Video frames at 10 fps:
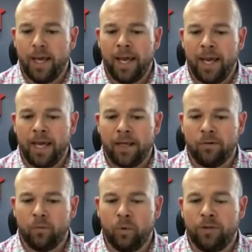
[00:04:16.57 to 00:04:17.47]

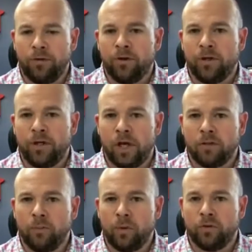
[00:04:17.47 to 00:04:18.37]
And with your
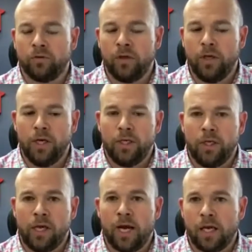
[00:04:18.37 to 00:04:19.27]
deductibles,
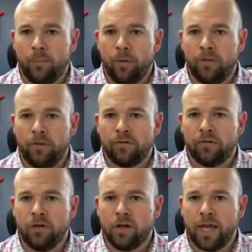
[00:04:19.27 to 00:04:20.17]
you got a couple of things
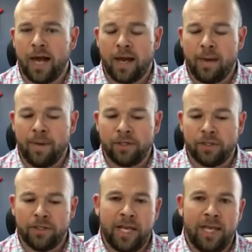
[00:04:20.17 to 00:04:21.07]
to look at. I
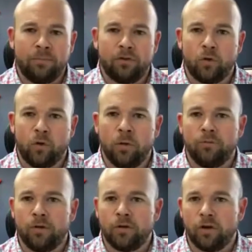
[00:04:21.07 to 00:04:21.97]
mentioned named storm
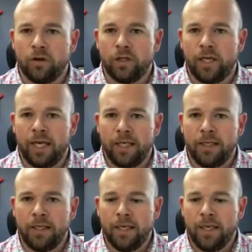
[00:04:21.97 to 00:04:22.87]
versus
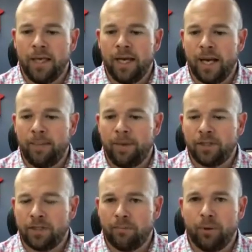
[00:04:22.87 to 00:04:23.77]
hurricane, and I
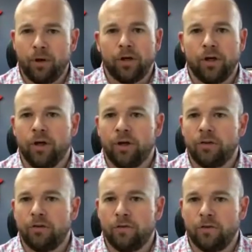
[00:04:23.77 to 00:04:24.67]
mentioned per
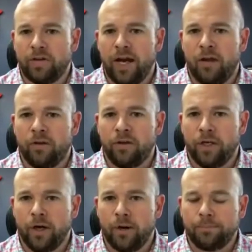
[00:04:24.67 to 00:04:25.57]
occurrence versus calendar
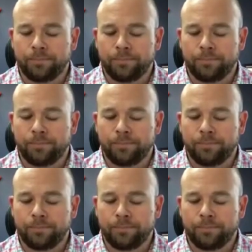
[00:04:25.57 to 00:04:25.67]
year.